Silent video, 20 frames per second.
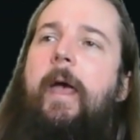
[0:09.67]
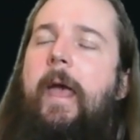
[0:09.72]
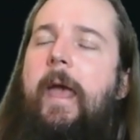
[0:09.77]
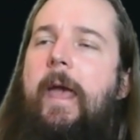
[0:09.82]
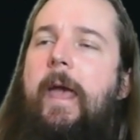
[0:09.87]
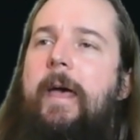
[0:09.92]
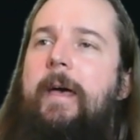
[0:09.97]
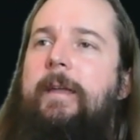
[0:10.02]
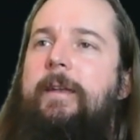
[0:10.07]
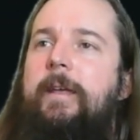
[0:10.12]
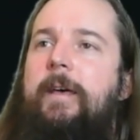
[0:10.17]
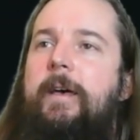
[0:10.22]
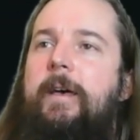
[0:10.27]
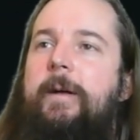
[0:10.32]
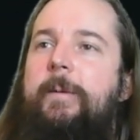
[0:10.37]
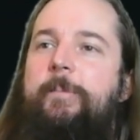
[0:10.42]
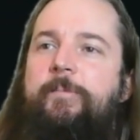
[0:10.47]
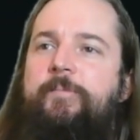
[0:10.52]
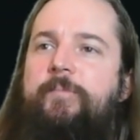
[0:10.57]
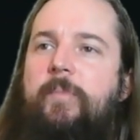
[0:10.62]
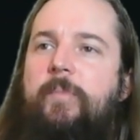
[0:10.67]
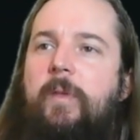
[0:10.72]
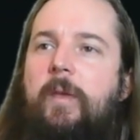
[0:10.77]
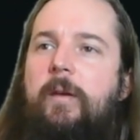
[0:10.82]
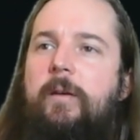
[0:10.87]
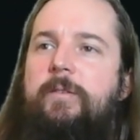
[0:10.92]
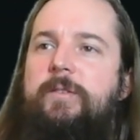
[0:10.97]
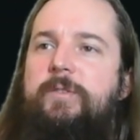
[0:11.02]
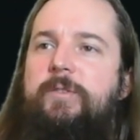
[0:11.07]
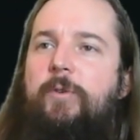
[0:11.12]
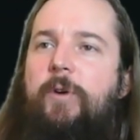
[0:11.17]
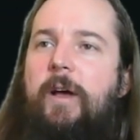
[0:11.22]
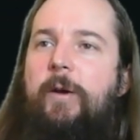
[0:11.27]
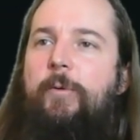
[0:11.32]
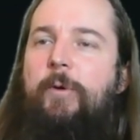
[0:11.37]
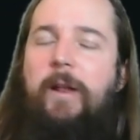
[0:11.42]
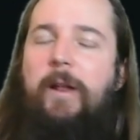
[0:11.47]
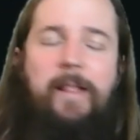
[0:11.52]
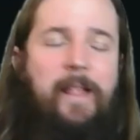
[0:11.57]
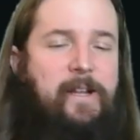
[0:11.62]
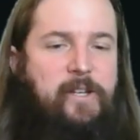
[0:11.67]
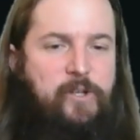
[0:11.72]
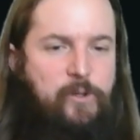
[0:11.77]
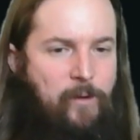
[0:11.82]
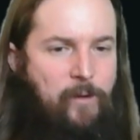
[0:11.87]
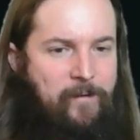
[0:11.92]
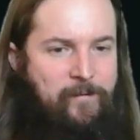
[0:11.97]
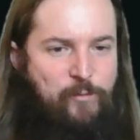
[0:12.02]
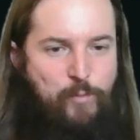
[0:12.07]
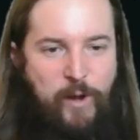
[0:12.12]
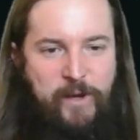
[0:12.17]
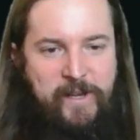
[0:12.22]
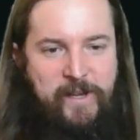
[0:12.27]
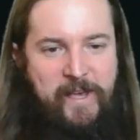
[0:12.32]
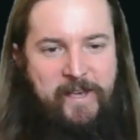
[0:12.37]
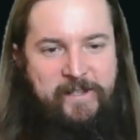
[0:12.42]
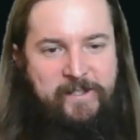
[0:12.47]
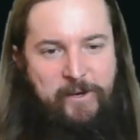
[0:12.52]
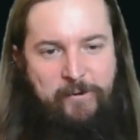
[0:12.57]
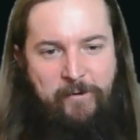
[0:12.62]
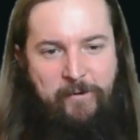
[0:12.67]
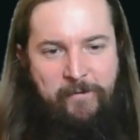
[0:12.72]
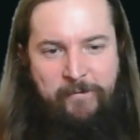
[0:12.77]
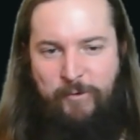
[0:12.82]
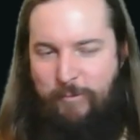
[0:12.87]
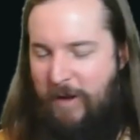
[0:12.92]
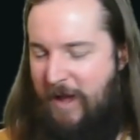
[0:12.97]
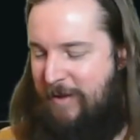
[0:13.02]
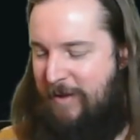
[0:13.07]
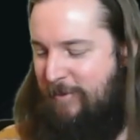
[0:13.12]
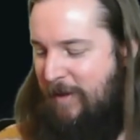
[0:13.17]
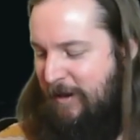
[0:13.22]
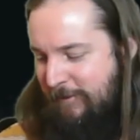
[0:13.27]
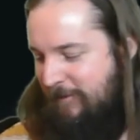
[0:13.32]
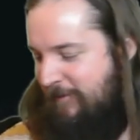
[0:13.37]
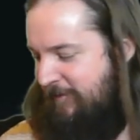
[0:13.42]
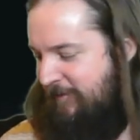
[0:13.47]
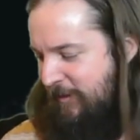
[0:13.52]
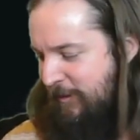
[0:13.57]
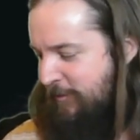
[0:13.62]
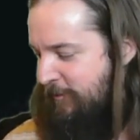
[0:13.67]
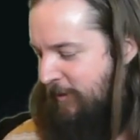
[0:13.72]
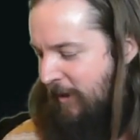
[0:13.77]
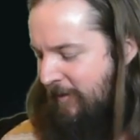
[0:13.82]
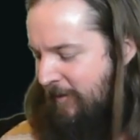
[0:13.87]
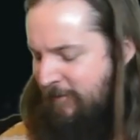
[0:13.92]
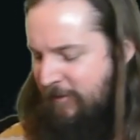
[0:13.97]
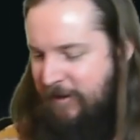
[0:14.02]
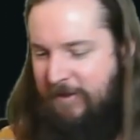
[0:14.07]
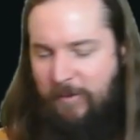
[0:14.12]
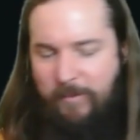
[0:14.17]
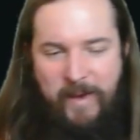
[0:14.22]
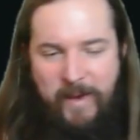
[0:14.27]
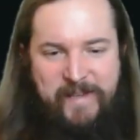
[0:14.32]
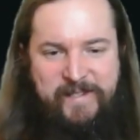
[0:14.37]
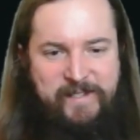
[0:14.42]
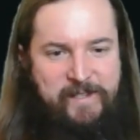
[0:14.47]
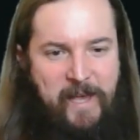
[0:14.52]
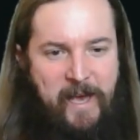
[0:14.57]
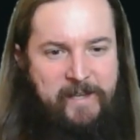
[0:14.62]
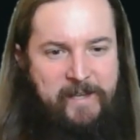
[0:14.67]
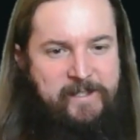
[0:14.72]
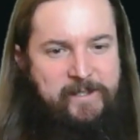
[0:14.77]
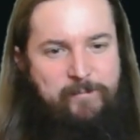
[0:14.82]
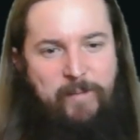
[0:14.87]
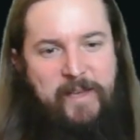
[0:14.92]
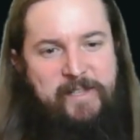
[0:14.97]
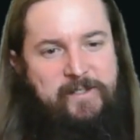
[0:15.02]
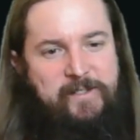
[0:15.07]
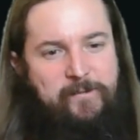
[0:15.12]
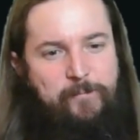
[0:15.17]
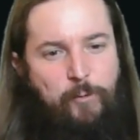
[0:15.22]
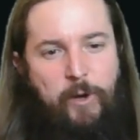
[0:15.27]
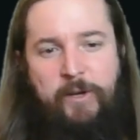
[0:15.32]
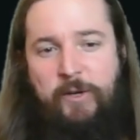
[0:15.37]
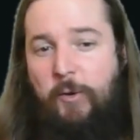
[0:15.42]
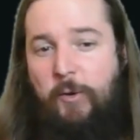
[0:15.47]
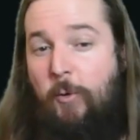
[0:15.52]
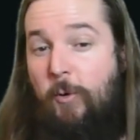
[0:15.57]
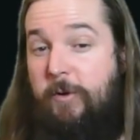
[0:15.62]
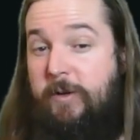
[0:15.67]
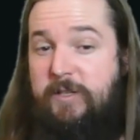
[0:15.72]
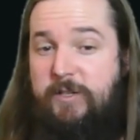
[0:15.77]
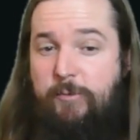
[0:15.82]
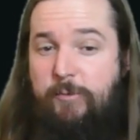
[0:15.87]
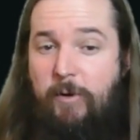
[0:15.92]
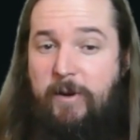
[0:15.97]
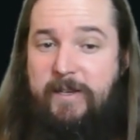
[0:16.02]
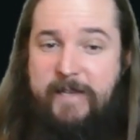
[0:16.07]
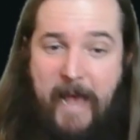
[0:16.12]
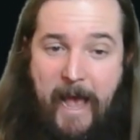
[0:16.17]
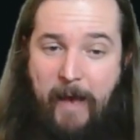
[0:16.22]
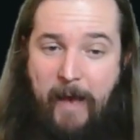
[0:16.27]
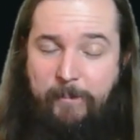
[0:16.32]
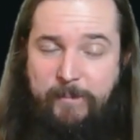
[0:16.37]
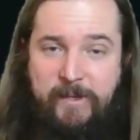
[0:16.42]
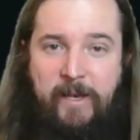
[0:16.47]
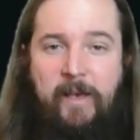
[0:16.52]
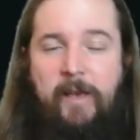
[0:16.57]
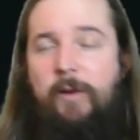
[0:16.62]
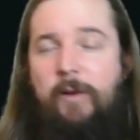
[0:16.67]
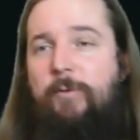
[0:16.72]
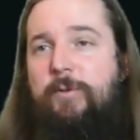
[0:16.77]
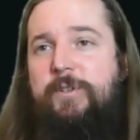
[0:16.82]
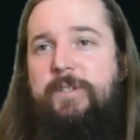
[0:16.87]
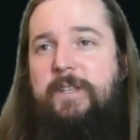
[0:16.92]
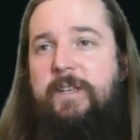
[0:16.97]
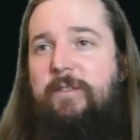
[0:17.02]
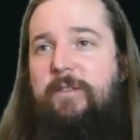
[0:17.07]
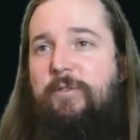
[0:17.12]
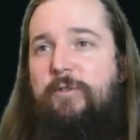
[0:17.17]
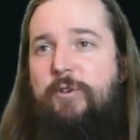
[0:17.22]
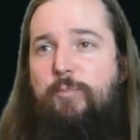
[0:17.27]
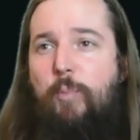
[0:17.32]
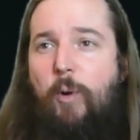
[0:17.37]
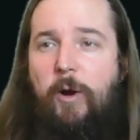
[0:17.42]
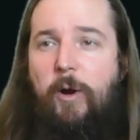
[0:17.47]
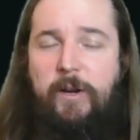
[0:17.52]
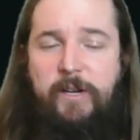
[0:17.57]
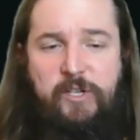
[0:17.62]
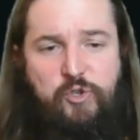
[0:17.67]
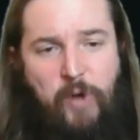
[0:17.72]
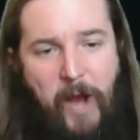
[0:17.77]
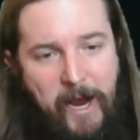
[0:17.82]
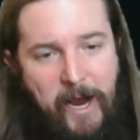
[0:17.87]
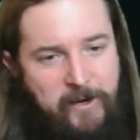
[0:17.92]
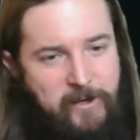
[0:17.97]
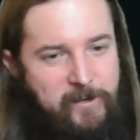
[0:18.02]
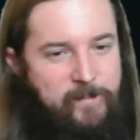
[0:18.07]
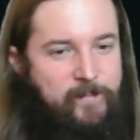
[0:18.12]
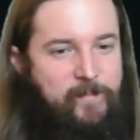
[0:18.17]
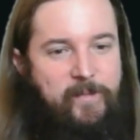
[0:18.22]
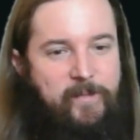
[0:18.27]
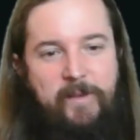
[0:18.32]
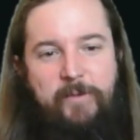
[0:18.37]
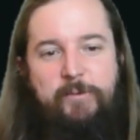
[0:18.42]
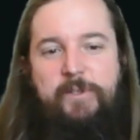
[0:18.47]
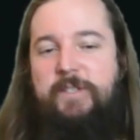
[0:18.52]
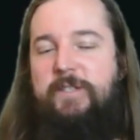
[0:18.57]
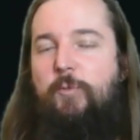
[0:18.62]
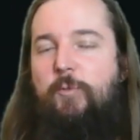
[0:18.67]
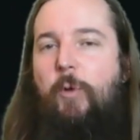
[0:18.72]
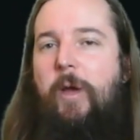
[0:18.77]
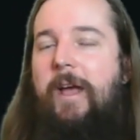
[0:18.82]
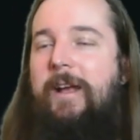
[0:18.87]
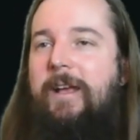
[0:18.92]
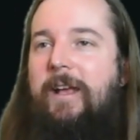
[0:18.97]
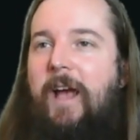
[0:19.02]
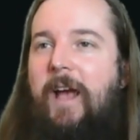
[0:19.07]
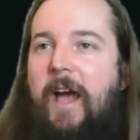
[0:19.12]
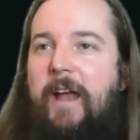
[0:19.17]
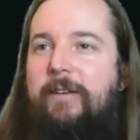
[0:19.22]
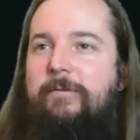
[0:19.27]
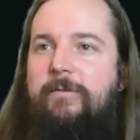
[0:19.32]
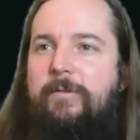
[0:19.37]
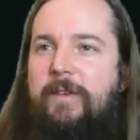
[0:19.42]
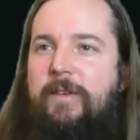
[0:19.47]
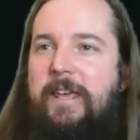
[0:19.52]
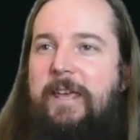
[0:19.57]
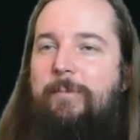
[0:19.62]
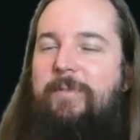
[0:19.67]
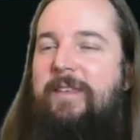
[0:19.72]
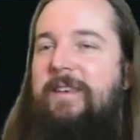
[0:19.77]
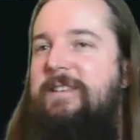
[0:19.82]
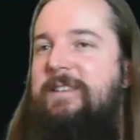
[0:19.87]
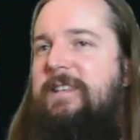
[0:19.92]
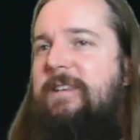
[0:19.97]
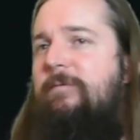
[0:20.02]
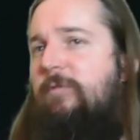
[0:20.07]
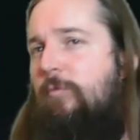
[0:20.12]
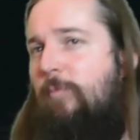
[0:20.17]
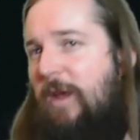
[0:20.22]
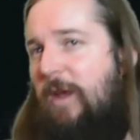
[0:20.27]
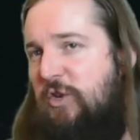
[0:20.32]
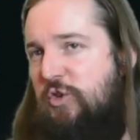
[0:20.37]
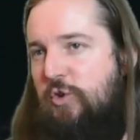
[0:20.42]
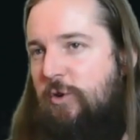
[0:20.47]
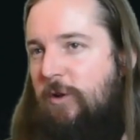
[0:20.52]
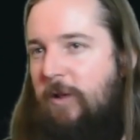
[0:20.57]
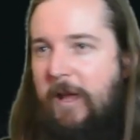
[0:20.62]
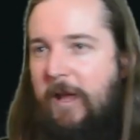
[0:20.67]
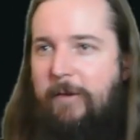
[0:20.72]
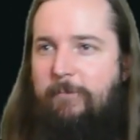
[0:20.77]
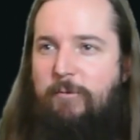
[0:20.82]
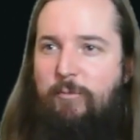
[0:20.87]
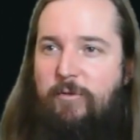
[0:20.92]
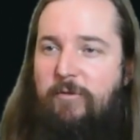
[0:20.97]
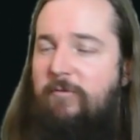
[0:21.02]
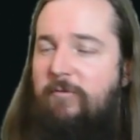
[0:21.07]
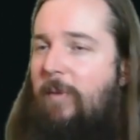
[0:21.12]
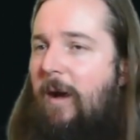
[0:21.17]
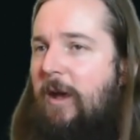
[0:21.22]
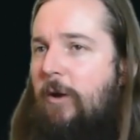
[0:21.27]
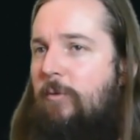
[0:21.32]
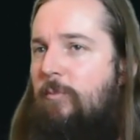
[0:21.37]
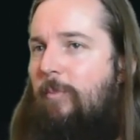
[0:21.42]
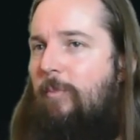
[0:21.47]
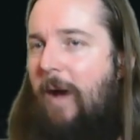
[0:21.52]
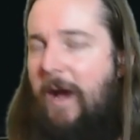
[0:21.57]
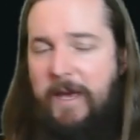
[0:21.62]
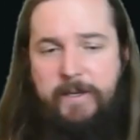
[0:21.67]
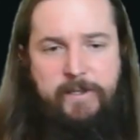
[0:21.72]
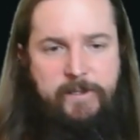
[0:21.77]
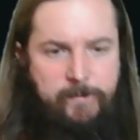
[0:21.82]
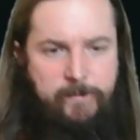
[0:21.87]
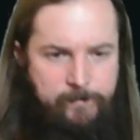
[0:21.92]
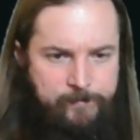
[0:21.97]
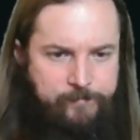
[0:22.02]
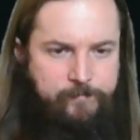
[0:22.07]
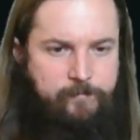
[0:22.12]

And what I like to do every Monday is go over my meta review, covering the best decks and best of one according to Untapped, which is a third-party tracker, which is a way I can kind of keep things informational and remove my own bias.